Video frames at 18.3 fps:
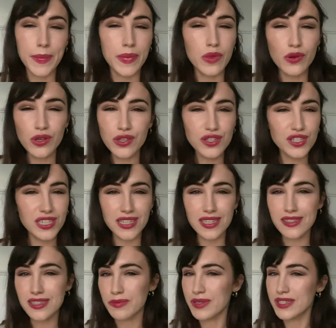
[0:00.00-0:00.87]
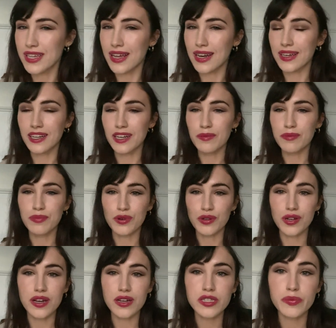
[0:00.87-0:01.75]
Not usually into metallic lip
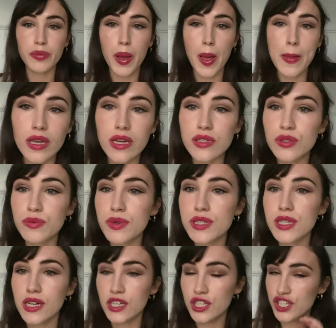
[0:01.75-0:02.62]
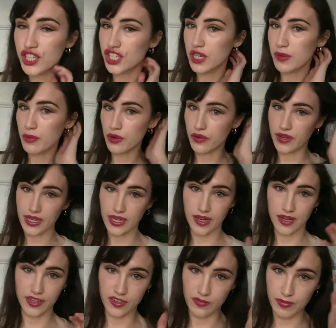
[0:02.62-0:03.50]
products, but it's almost like a shimmery
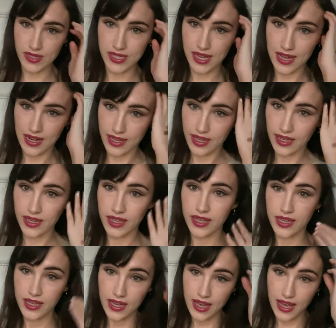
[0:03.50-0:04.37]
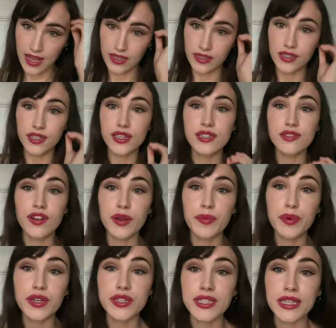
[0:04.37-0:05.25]
kind of metallic, and it is very
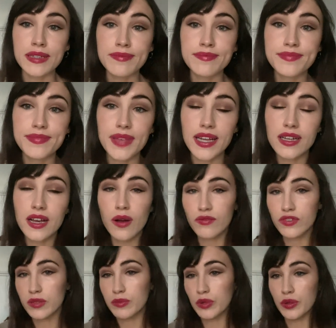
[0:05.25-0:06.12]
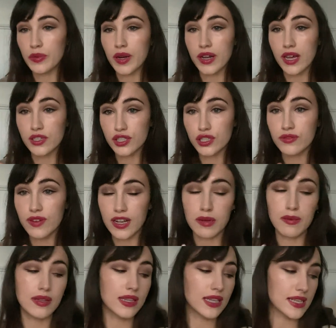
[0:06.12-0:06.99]
pretty and comfortable, and I do
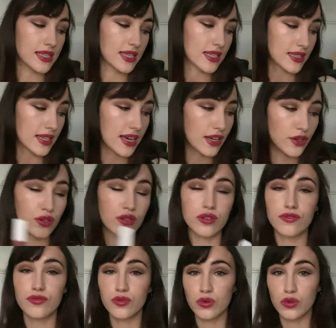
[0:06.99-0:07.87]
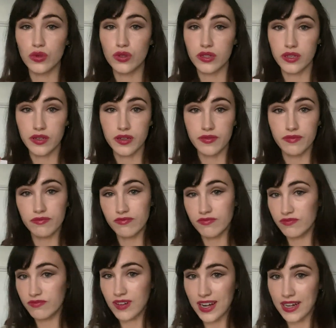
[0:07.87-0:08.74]
recommend these. I think they're good for the
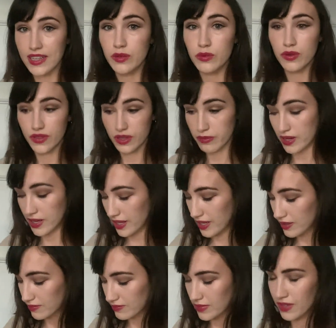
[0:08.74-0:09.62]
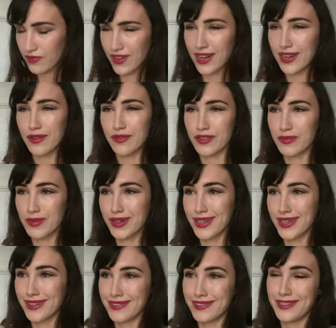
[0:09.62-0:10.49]
value of the money. The value of the
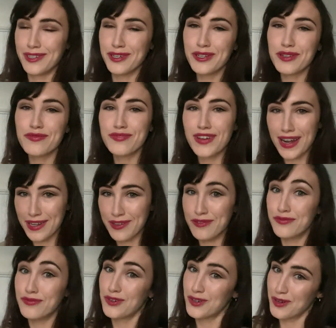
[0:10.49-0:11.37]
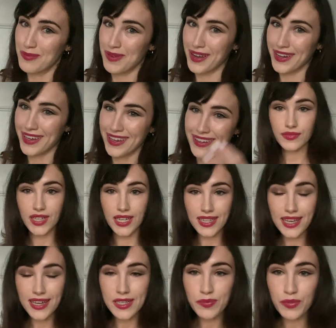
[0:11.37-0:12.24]
money. Good value for money.
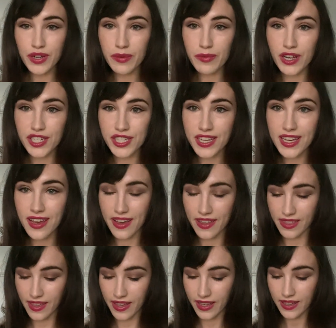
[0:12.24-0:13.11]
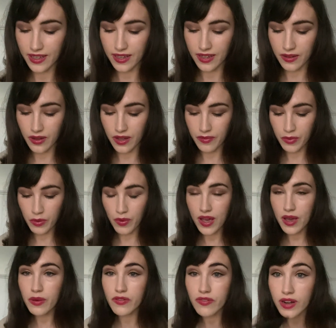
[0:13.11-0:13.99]
And that is pretty much it, I think. I'm
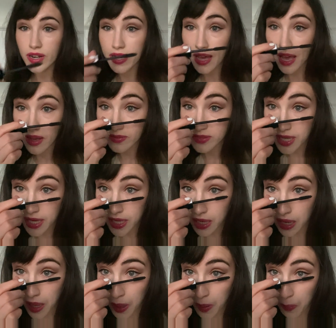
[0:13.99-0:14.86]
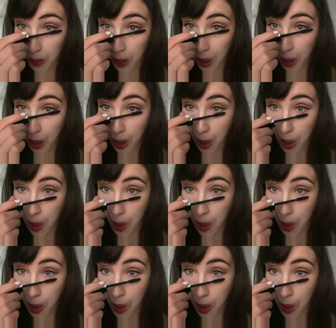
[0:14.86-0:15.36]
aware we're running out of daylight, but